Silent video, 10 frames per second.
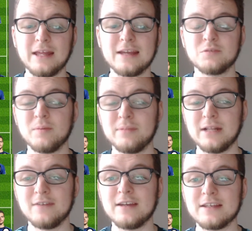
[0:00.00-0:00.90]
But that is my
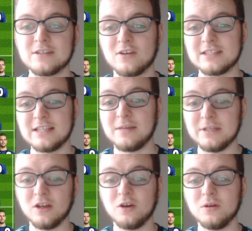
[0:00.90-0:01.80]
player ratings, guys. Let
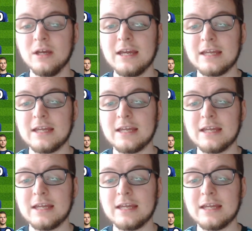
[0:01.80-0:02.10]
me know